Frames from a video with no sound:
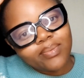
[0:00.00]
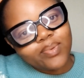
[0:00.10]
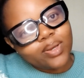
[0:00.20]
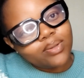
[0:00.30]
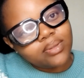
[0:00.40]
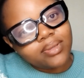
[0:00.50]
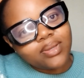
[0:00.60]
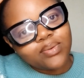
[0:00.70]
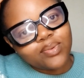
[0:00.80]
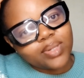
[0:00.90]

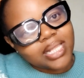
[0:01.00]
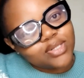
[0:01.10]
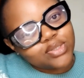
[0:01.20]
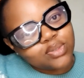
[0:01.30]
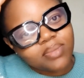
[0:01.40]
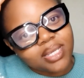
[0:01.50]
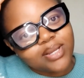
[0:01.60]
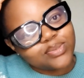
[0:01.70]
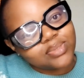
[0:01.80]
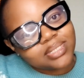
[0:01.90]
it will get to me and
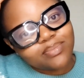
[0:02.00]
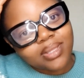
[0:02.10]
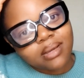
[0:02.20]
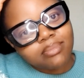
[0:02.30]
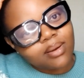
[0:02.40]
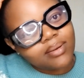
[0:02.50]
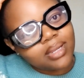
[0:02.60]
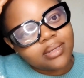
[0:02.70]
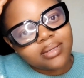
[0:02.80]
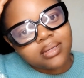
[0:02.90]
I'll do something about
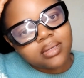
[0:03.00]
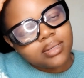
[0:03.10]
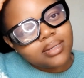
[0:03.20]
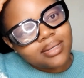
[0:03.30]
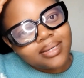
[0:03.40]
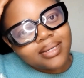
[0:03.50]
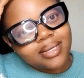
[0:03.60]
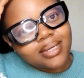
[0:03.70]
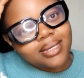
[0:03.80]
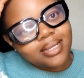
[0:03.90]
it.
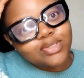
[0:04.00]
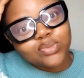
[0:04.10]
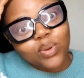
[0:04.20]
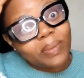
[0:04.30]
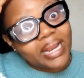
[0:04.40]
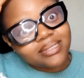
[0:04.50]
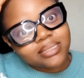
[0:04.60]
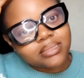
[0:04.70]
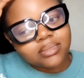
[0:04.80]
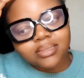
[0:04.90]
It's so
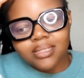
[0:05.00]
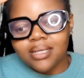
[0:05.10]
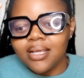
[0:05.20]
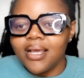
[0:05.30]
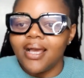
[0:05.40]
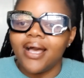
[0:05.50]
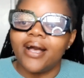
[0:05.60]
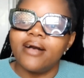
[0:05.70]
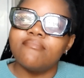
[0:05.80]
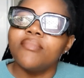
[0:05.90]
embarrassing.
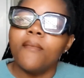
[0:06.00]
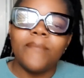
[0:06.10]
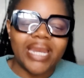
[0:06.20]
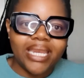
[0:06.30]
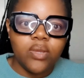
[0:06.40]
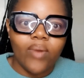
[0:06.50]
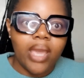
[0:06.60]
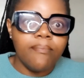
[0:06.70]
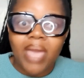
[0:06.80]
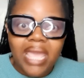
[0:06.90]
But
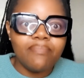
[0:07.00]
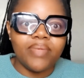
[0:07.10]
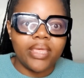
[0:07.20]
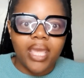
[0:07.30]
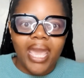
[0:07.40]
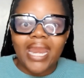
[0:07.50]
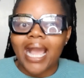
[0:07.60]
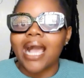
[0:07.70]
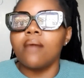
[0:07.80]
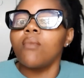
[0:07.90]
anyway, maybe, and
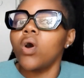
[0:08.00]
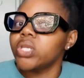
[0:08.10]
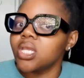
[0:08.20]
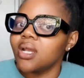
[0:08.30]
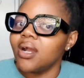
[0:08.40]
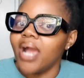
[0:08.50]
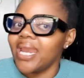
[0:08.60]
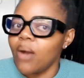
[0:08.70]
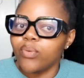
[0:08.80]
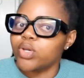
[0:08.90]
I come on here,
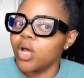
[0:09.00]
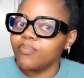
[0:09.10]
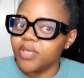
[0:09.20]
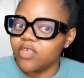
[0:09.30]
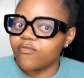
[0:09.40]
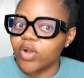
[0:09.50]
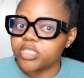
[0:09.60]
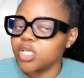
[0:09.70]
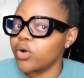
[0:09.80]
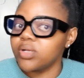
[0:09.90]
and I would not be the
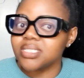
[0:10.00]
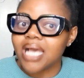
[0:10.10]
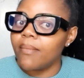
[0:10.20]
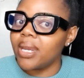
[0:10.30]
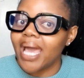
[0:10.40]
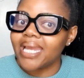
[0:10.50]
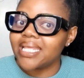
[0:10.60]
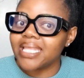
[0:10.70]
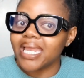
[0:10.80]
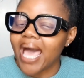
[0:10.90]
first. The girls come
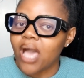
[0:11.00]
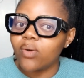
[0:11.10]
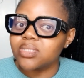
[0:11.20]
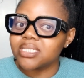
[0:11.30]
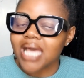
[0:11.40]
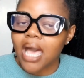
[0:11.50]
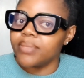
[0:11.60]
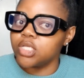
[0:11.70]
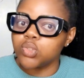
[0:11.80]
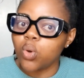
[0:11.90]
online and they lie all the
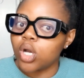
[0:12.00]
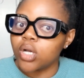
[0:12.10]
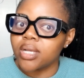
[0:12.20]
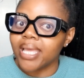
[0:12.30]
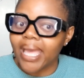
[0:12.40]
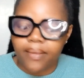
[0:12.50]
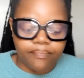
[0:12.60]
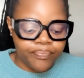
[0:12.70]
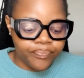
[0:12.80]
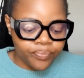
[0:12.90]
time and they talk a good
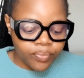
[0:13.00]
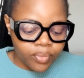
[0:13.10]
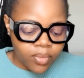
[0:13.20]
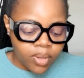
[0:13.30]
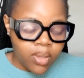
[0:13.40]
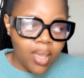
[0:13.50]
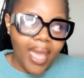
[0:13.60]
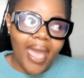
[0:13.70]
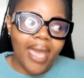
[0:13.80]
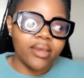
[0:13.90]
game.
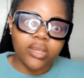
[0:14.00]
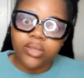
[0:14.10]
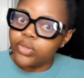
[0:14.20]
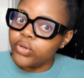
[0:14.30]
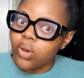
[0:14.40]
And,